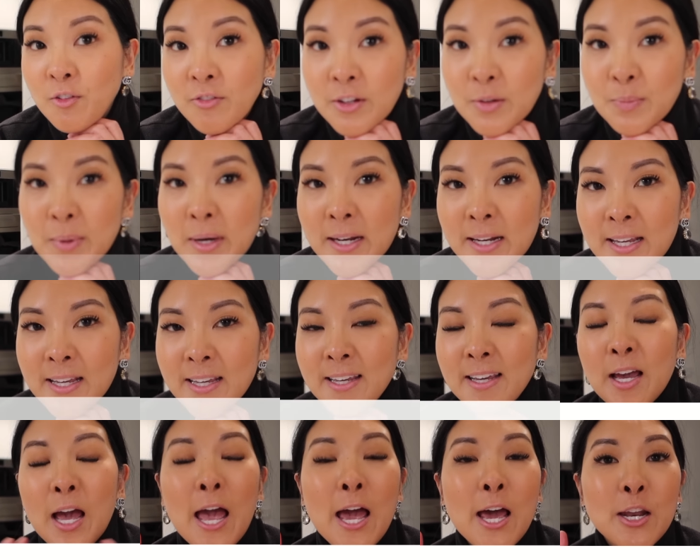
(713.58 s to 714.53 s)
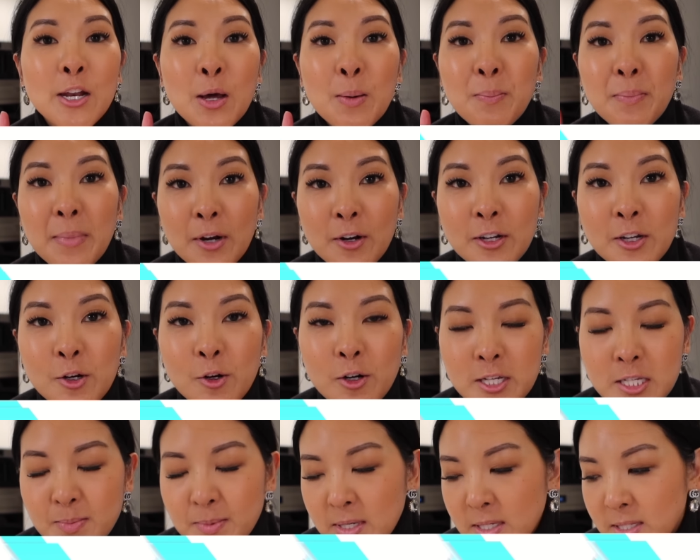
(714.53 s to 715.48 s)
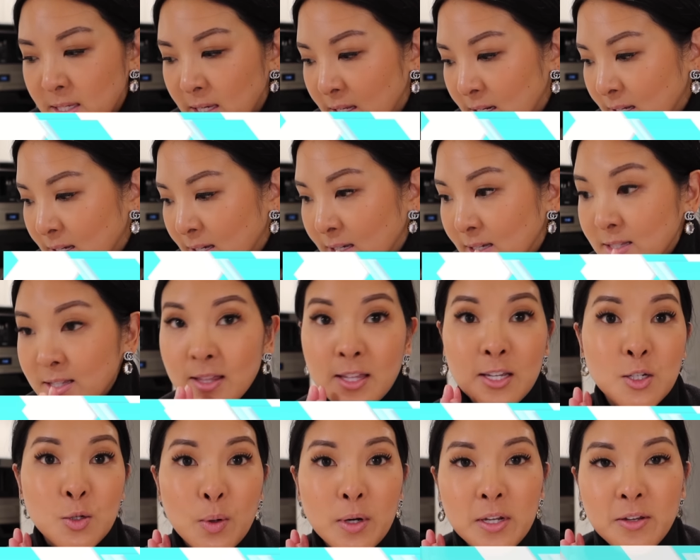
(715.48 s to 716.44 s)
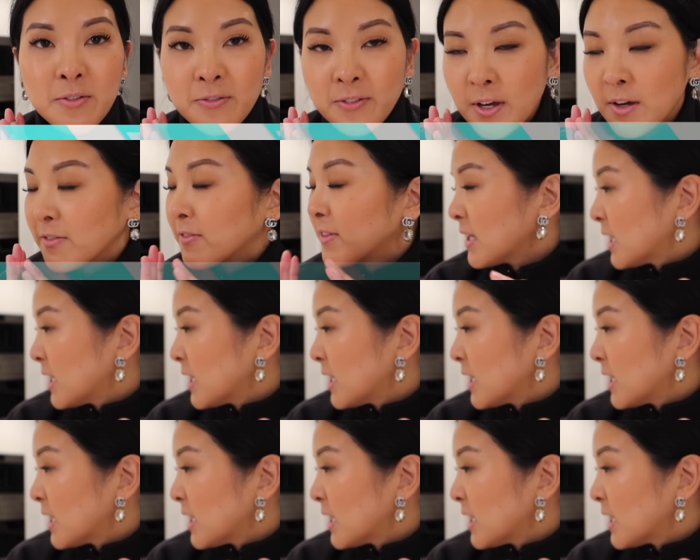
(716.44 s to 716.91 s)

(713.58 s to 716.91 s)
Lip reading: everybody and Merry Christmas. It is the 25th.